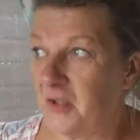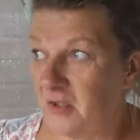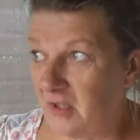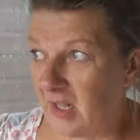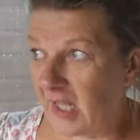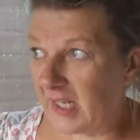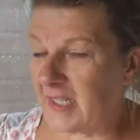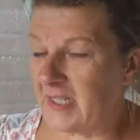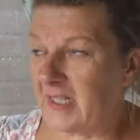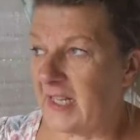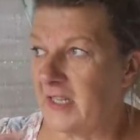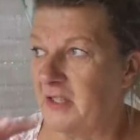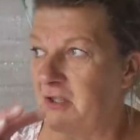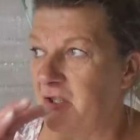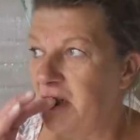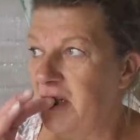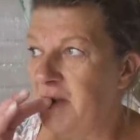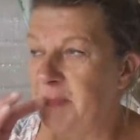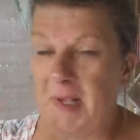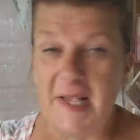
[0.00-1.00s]
Like I said, it's
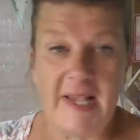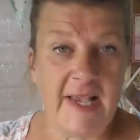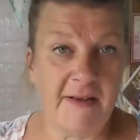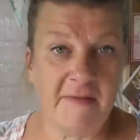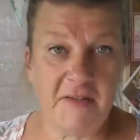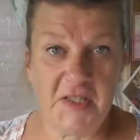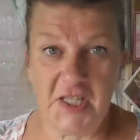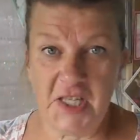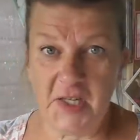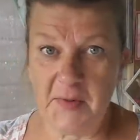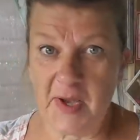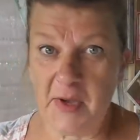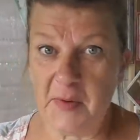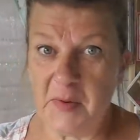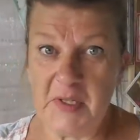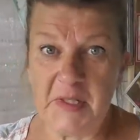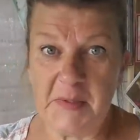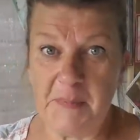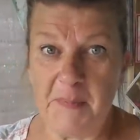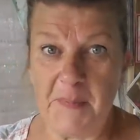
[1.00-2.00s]
due to be here in 2
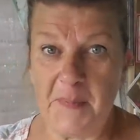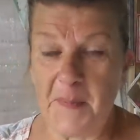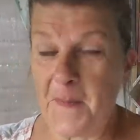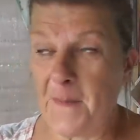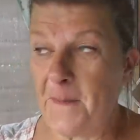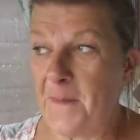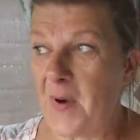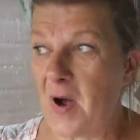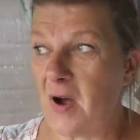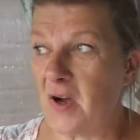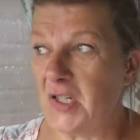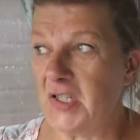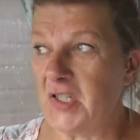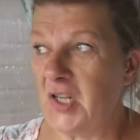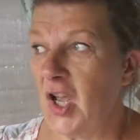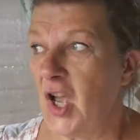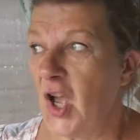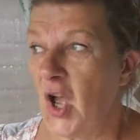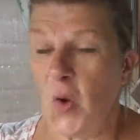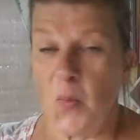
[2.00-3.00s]
hours, but
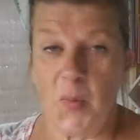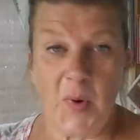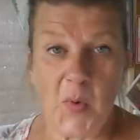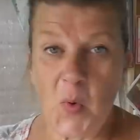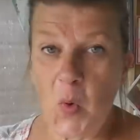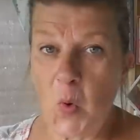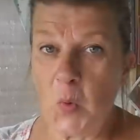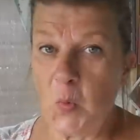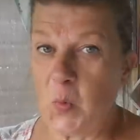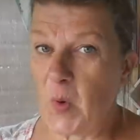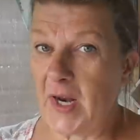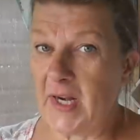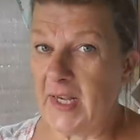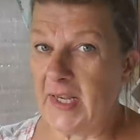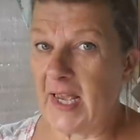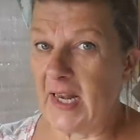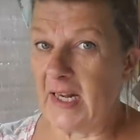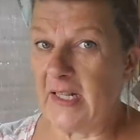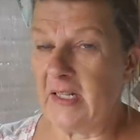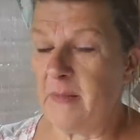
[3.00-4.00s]
we're already
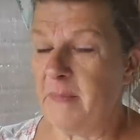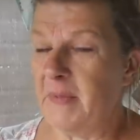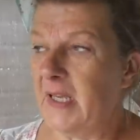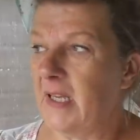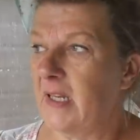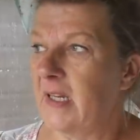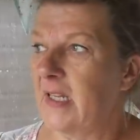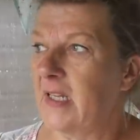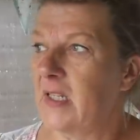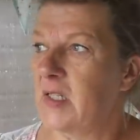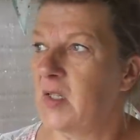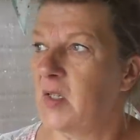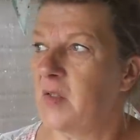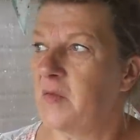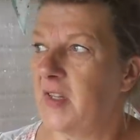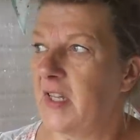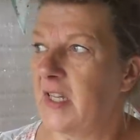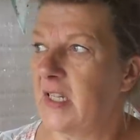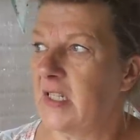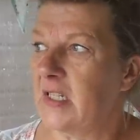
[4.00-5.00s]
getting the beginnings
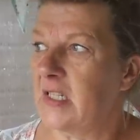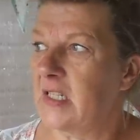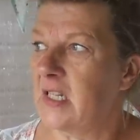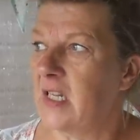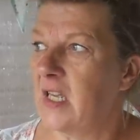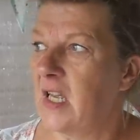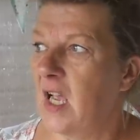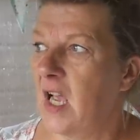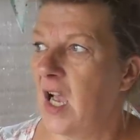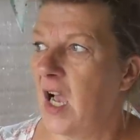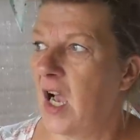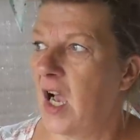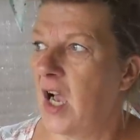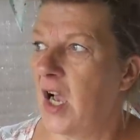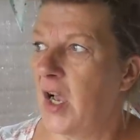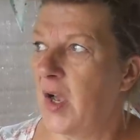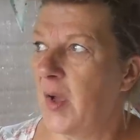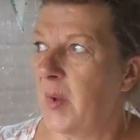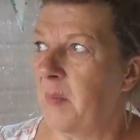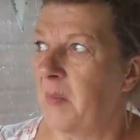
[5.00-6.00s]
of it.
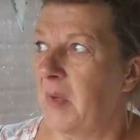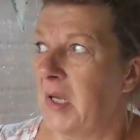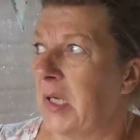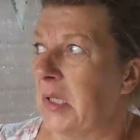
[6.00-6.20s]
I